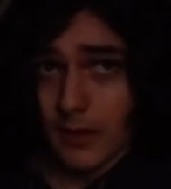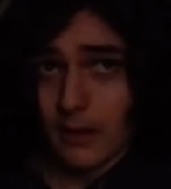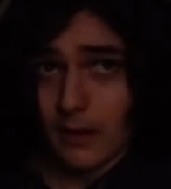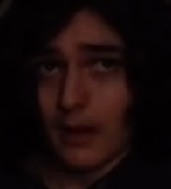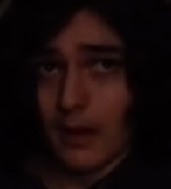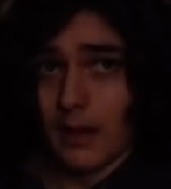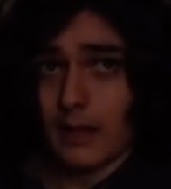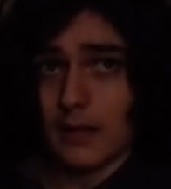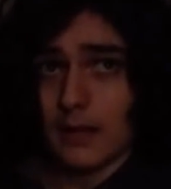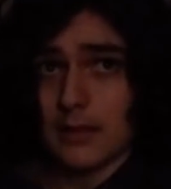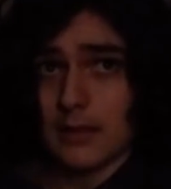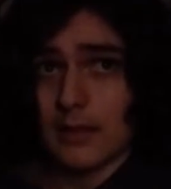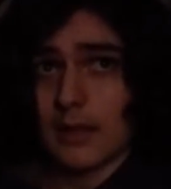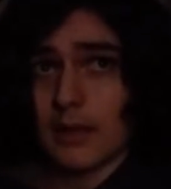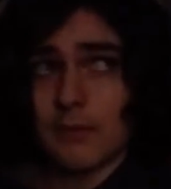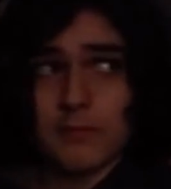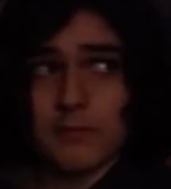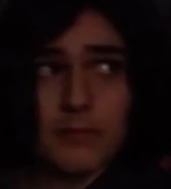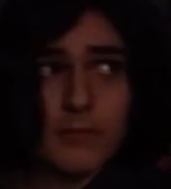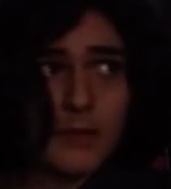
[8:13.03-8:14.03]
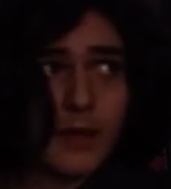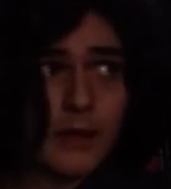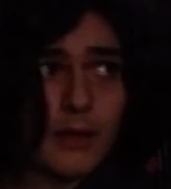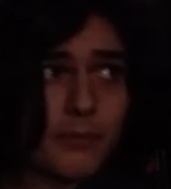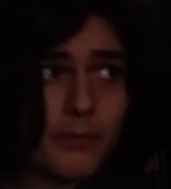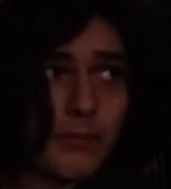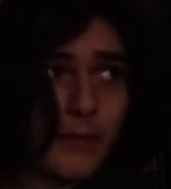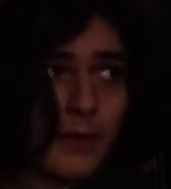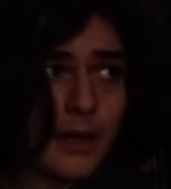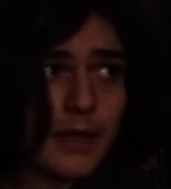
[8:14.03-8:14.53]
because I
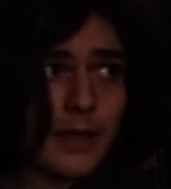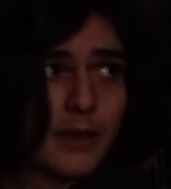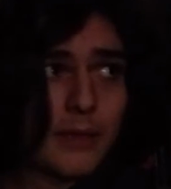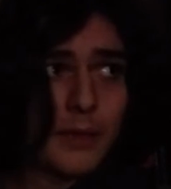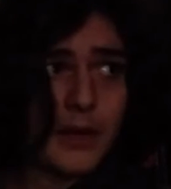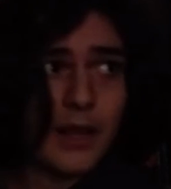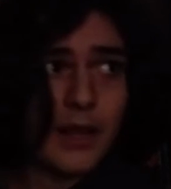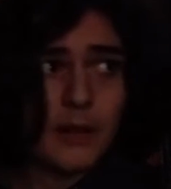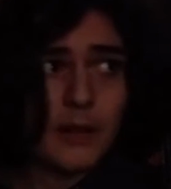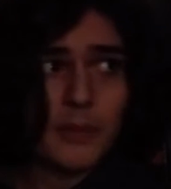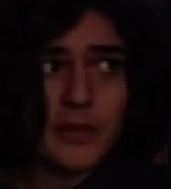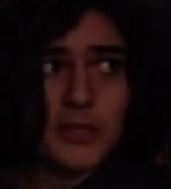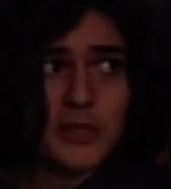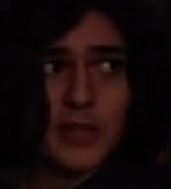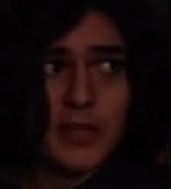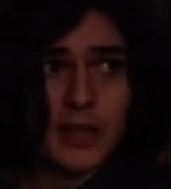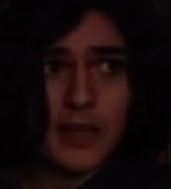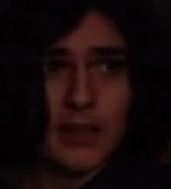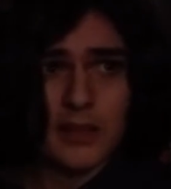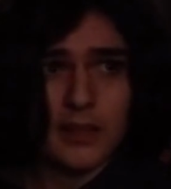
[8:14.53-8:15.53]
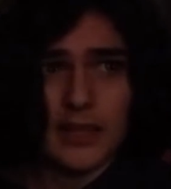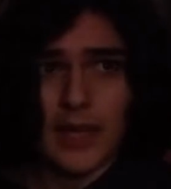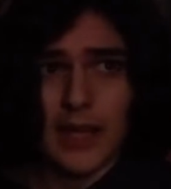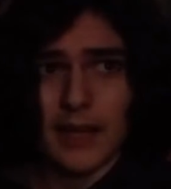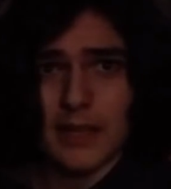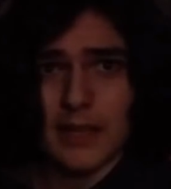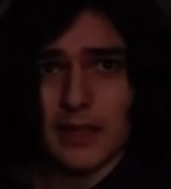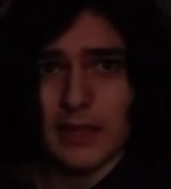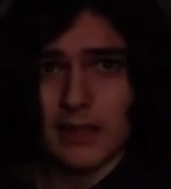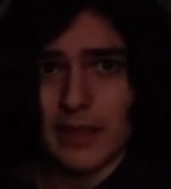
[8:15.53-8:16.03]
am an anime channel
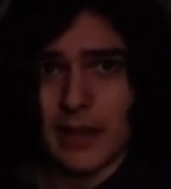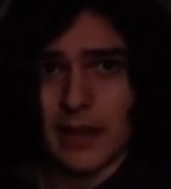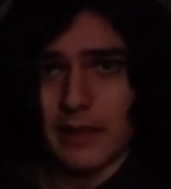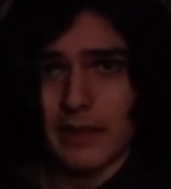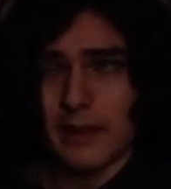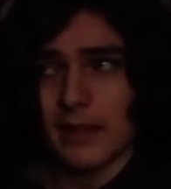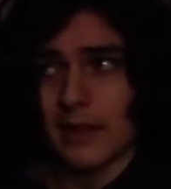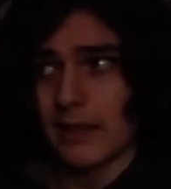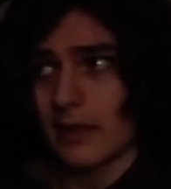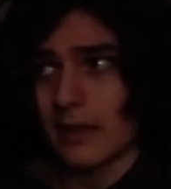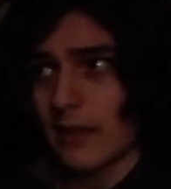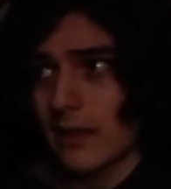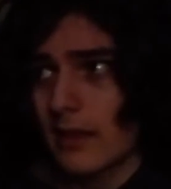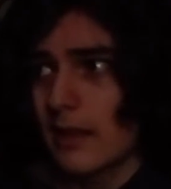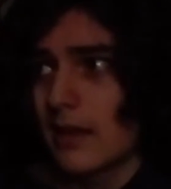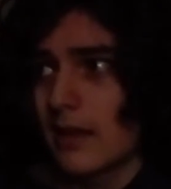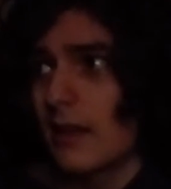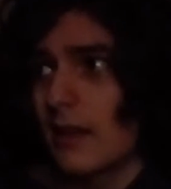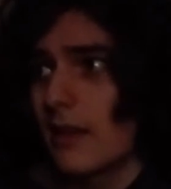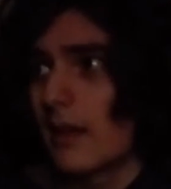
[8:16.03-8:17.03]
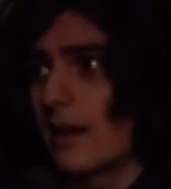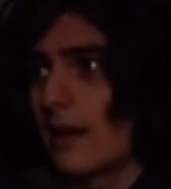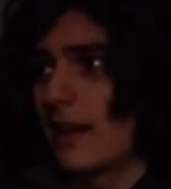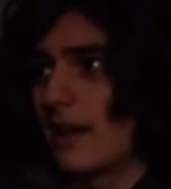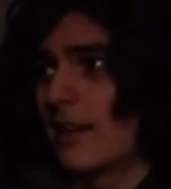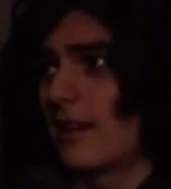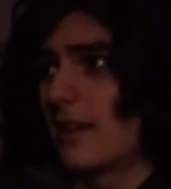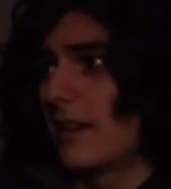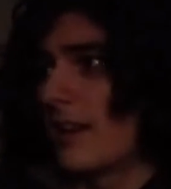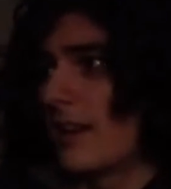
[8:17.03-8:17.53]
technically, I think,
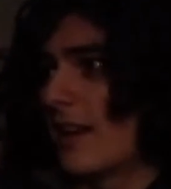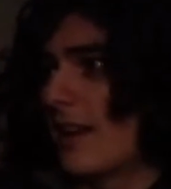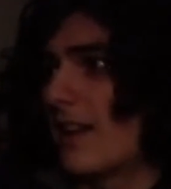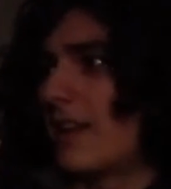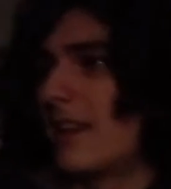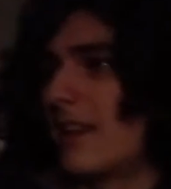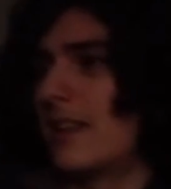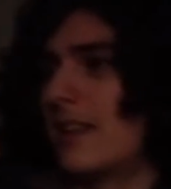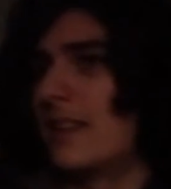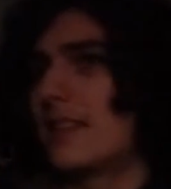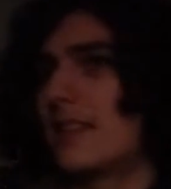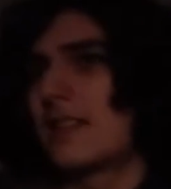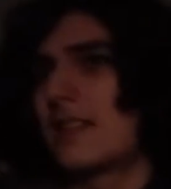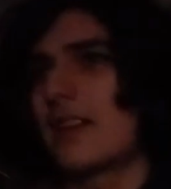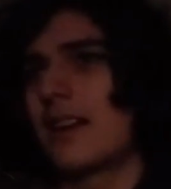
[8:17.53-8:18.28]
is